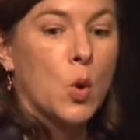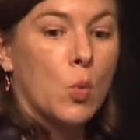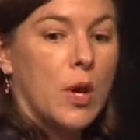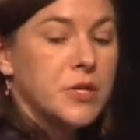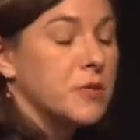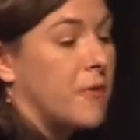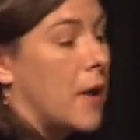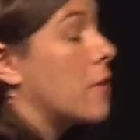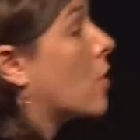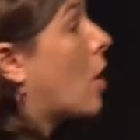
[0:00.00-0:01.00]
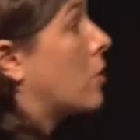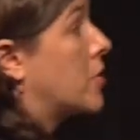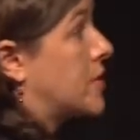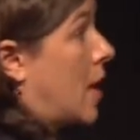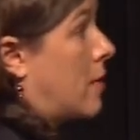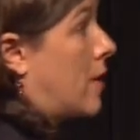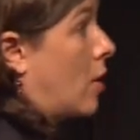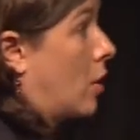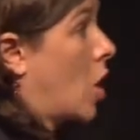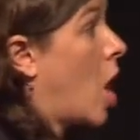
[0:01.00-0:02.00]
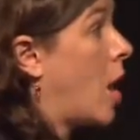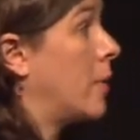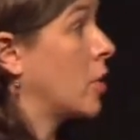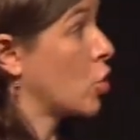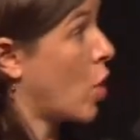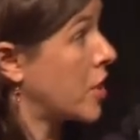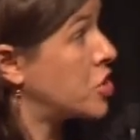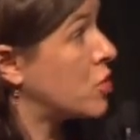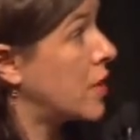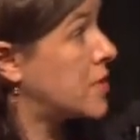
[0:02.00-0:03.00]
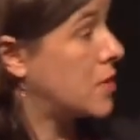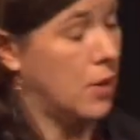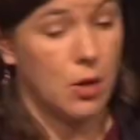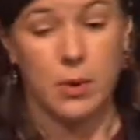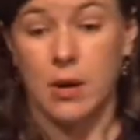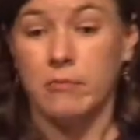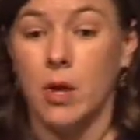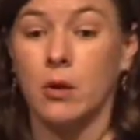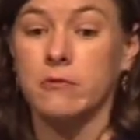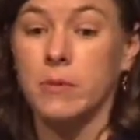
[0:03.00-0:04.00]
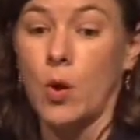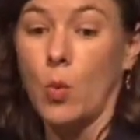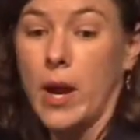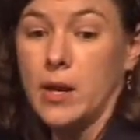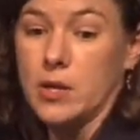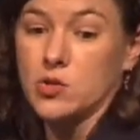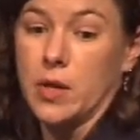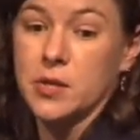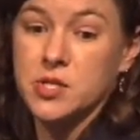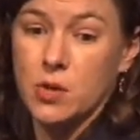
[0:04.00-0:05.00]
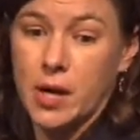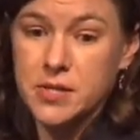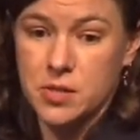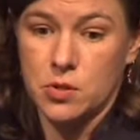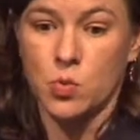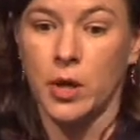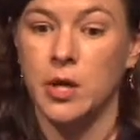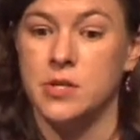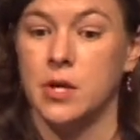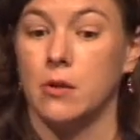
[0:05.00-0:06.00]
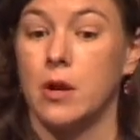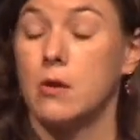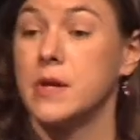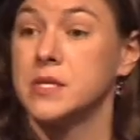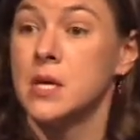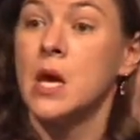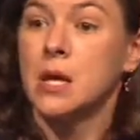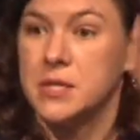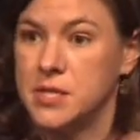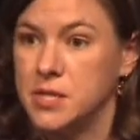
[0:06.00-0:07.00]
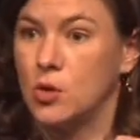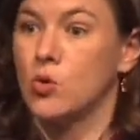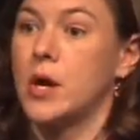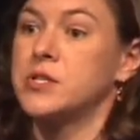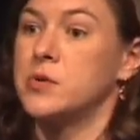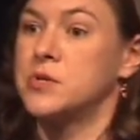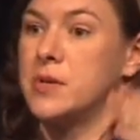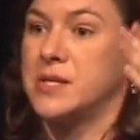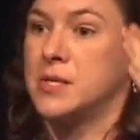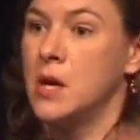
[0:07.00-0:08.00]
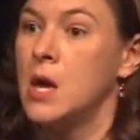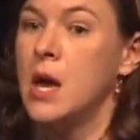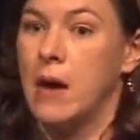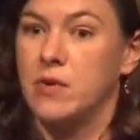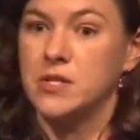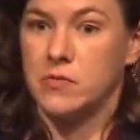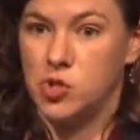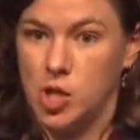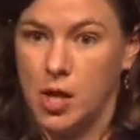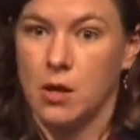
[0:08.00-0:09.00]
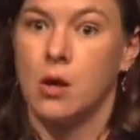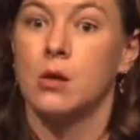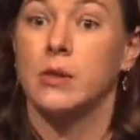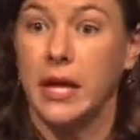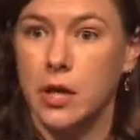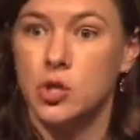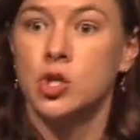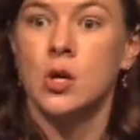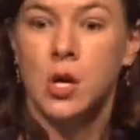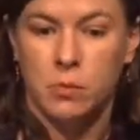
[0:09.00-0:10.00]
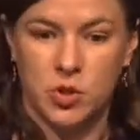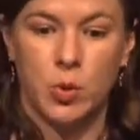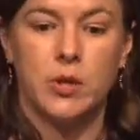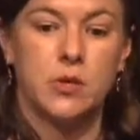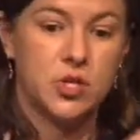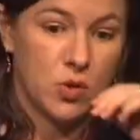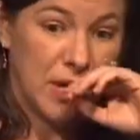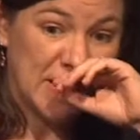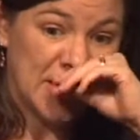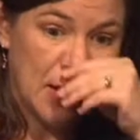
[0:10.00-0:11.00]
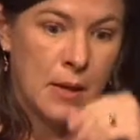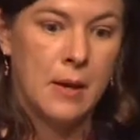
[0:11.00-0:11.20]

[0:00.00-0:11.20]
We also find that there are loci that are in common across traits. So here we have male and female weight and triglycerides. So there's one QTL there that's consistent across those. So that's evidence of genetic linkage between those traits.